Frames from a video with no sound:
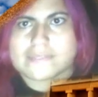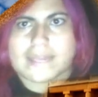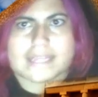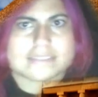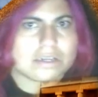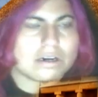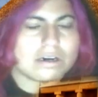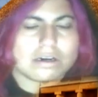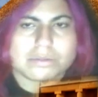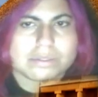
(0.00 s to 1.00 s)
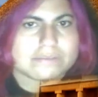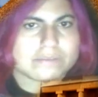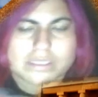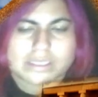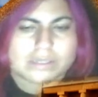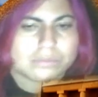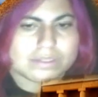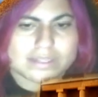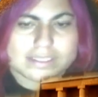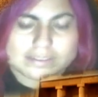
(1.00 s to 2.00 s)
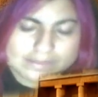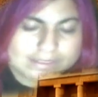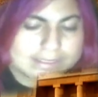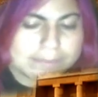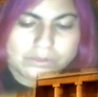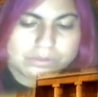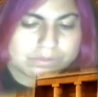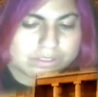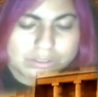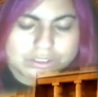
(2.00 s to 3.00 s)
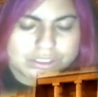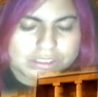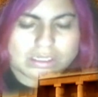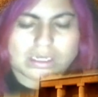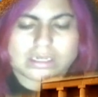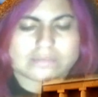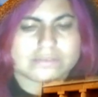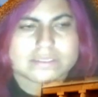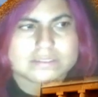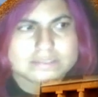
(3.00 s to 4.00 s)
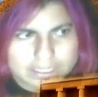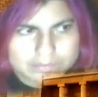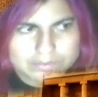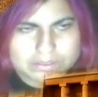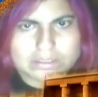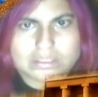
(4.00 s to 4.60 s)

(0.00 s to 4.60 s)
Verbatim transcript: That's all coiling with the simple notion of sound.